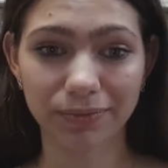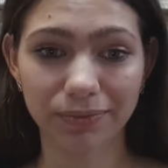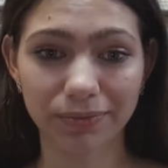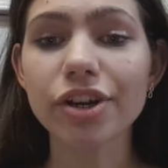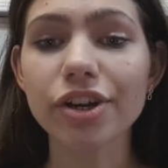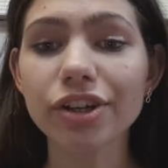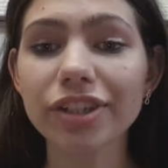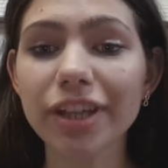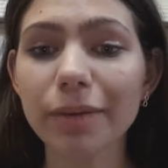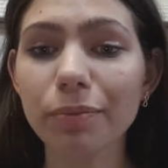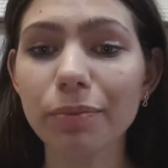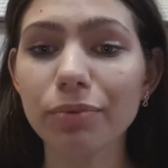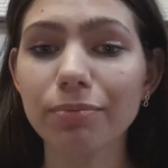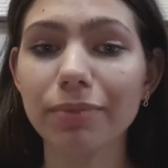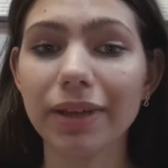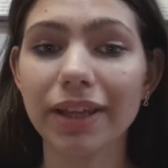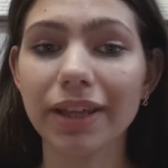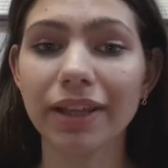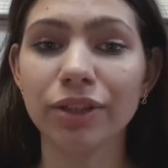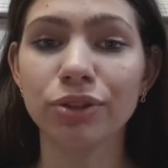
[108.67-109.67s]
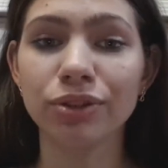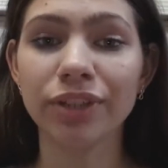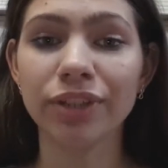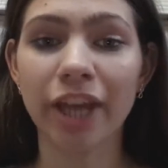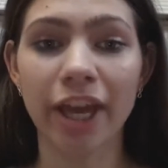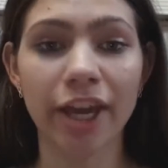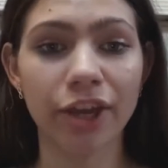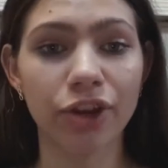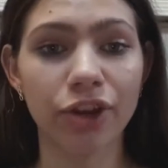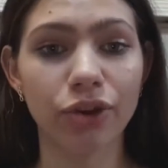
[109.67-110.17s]
Third tip would be to
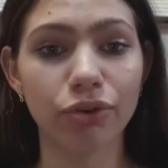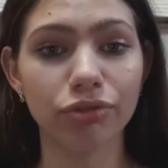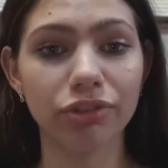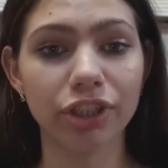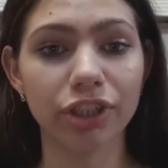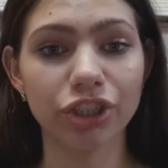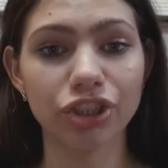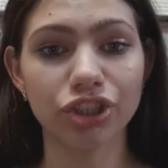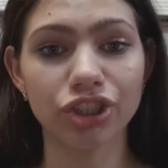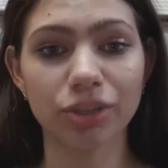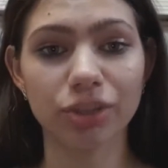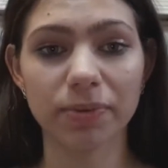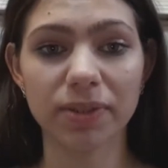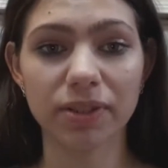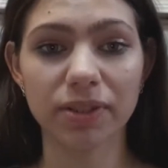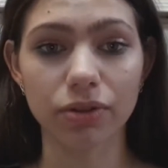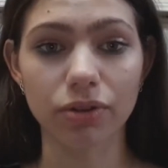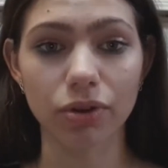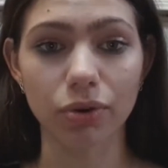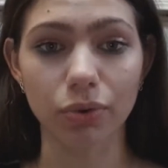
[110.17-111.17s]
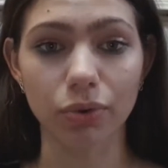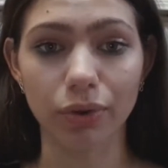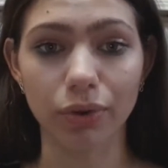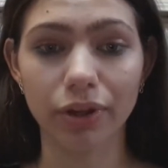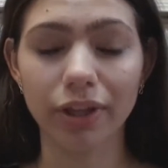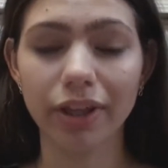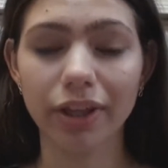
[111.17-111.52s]
take your relationship slow.